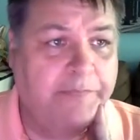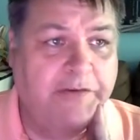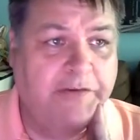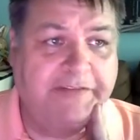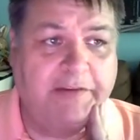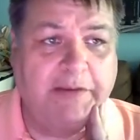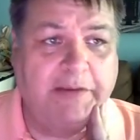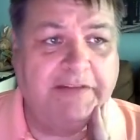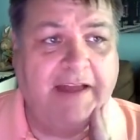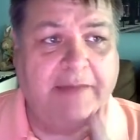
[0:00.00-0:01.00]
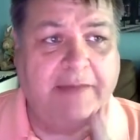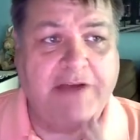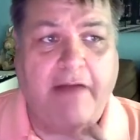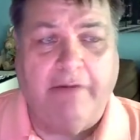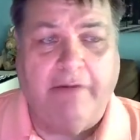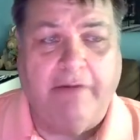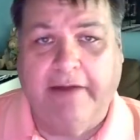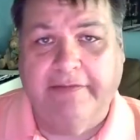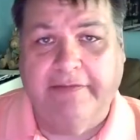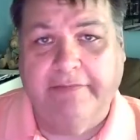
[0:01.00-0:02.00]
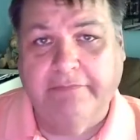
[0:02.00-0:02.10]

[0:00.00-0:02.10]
Just send me a snapshot of the grades.